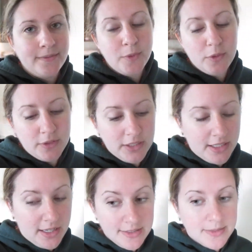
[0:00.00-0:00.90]
We're really
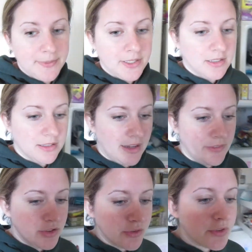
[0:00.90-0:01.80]
awesome here. I
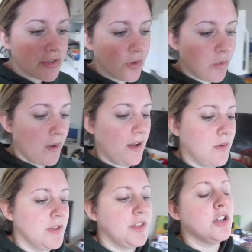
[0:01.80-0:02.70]
was doing so
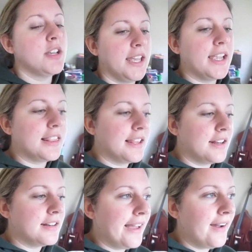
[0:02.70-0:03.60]
well with cooking, and
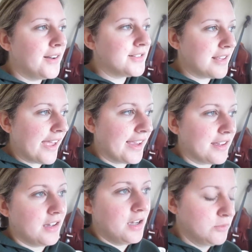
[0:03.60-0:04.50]
then now it's like,
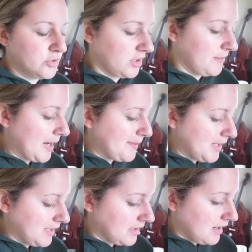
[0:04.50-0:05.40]
I'm just gonna make
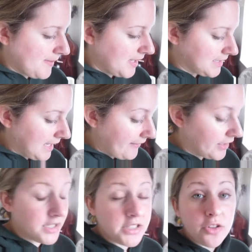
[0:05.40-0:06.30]
pizza because I haven't
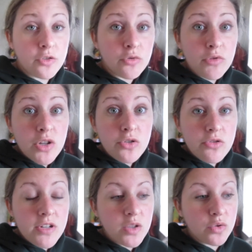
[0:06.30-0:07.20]
gone to the
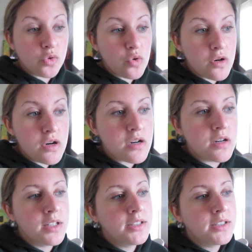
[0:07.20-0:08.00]
grocery store.